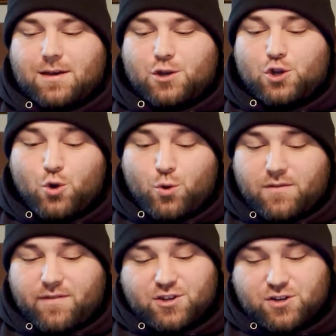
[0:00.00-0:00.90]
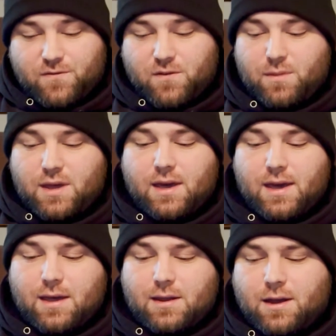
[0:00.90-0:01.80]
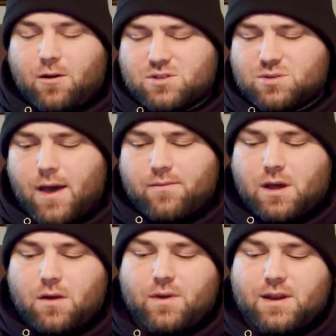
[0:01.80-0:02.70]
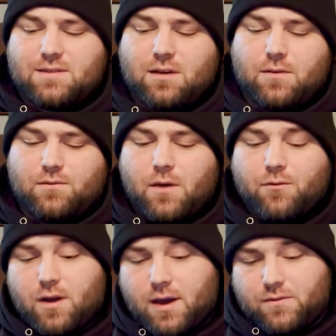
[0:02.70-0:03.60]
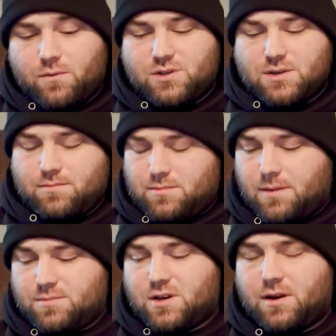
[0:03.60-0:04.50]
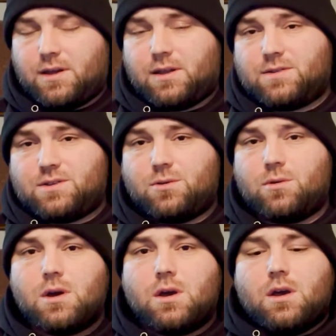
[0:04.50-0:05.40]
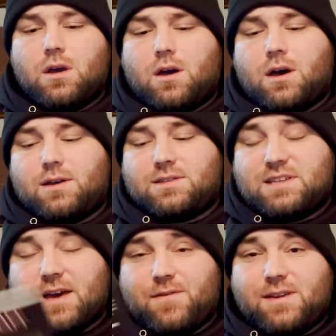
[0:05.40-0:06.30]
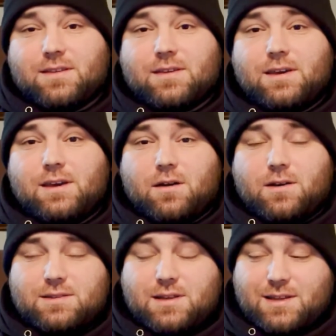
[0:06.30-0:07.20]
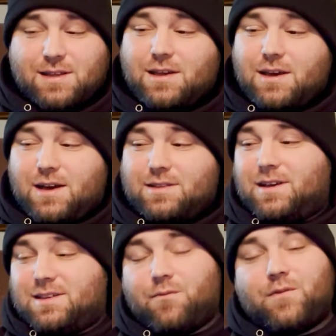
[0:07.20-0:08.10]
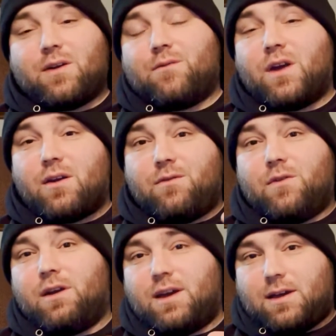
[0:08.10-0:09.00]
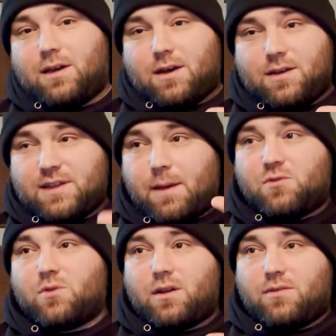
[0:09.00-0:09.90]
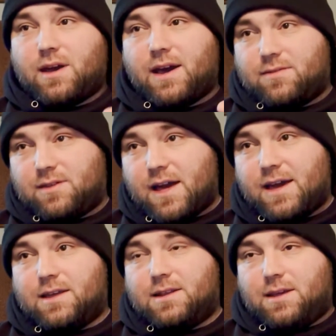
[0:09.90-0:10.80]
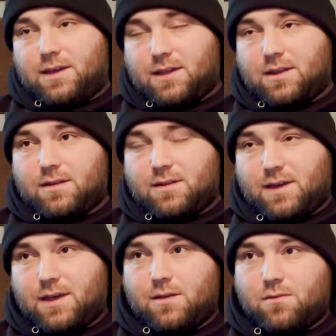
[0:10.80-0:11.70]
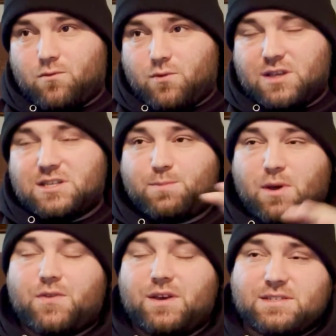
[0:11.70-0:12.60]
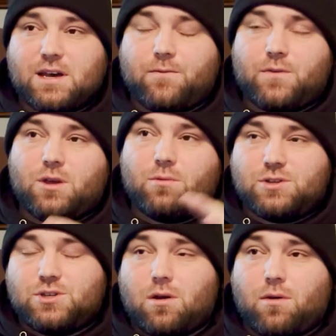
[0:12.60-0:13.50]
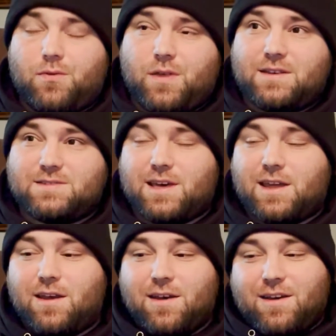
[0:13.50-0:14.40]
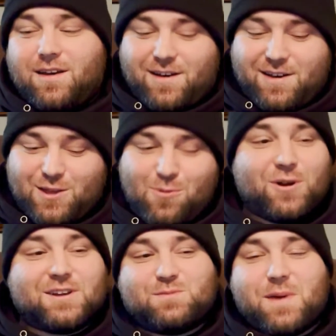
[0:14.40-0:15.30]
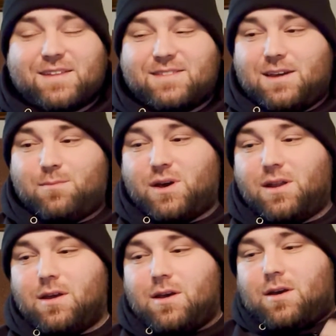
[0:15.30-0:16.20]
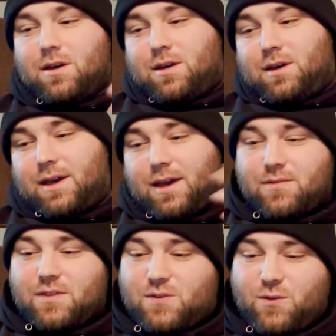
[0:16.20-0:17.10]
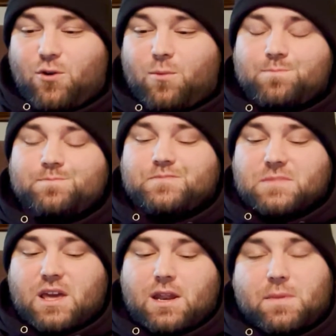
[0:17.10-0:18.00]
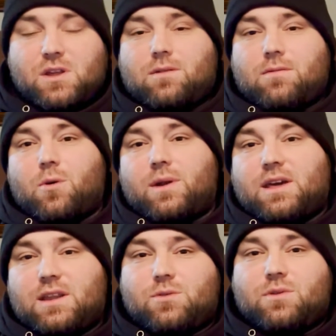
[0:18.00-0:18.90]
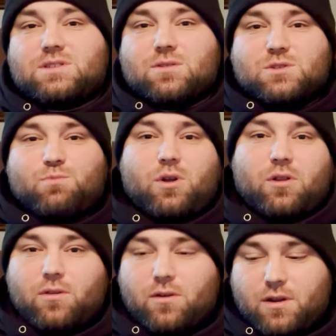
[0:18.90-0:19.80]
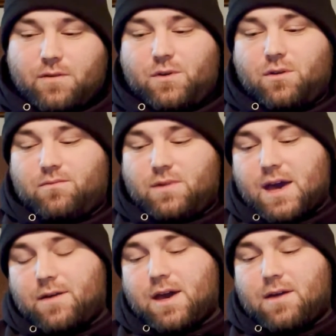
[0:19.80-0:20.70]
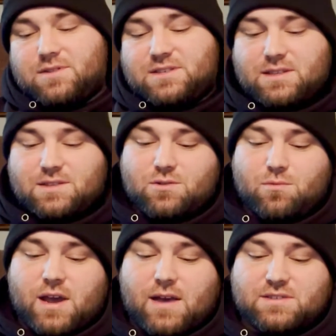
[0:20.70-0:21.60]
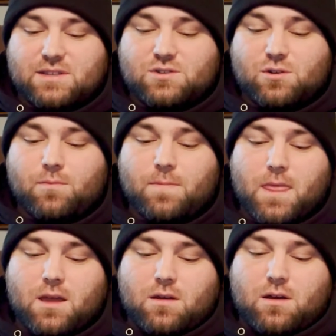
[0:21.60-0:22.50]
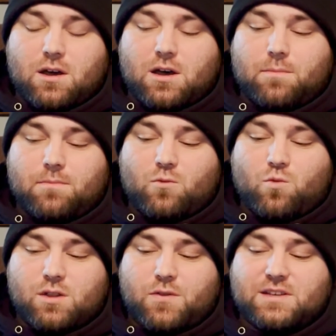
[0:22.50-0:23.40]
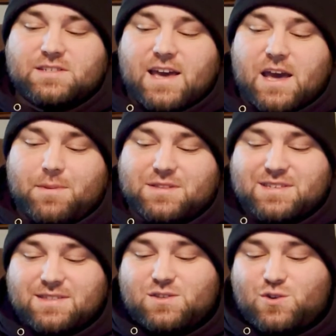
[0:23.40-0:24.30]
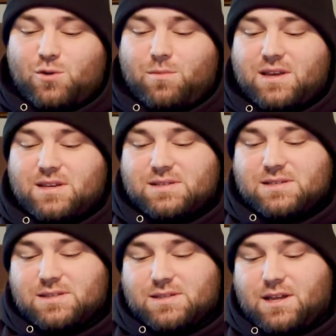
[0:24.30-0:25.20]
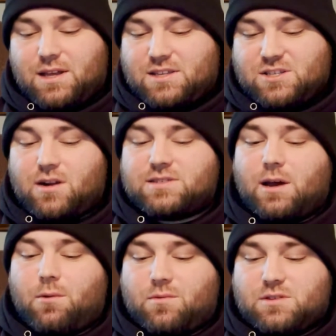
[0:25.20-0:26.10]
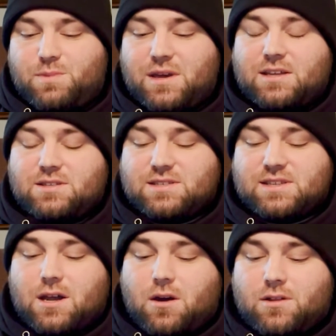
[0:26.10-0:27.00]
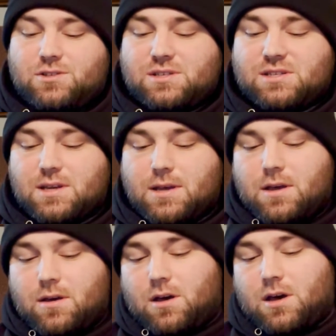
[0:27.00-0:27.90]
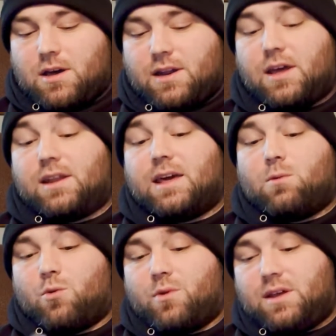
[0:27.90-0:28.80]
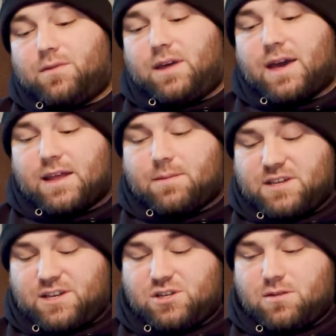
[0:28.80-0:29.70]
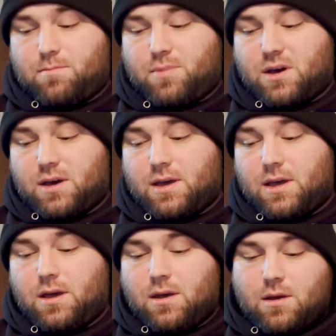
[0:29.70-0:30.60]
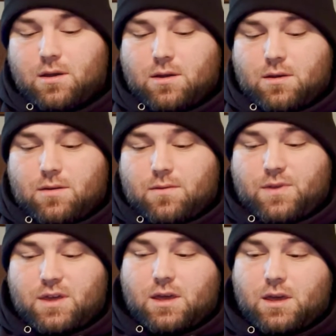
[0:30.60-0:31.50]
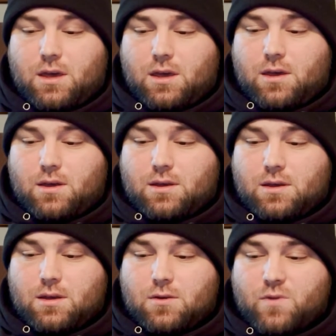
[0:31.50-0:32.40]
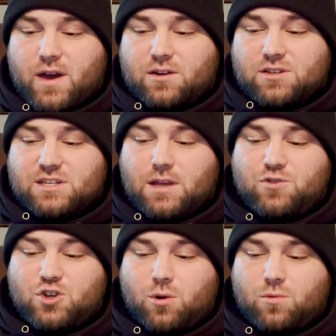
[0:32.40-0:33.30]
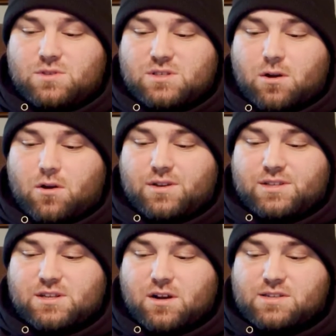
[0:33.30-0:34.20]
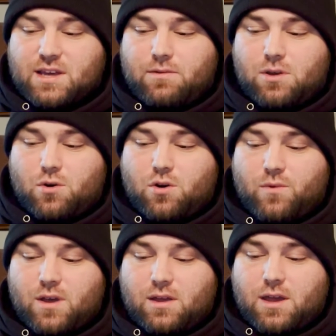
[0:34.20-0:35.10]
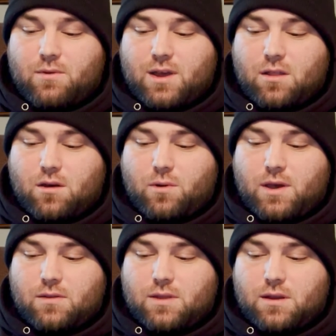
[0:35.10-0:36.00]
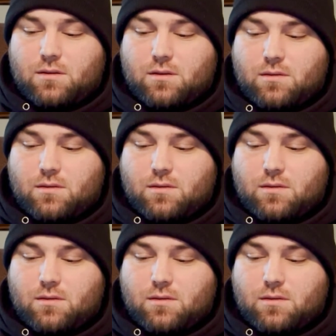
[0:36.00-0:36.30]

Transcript: new adventure for me, and I also have not read a ton of Lovecraft, which I'm starting to get into. Definitely a very adept writer. The guy can really spell things out for you and show you things that you weren't expecting. But in The Tomb, and I'm gonna go ahead and get into it. So spoiler alert if you haven't seen The Tomb or have seen The Tomb. One of the things that happens in The Tomb is it starts out speaking to the psychologist. And again, we're reading the adaptation by the writer Steve Jones, artist Octavio Curiello, and then the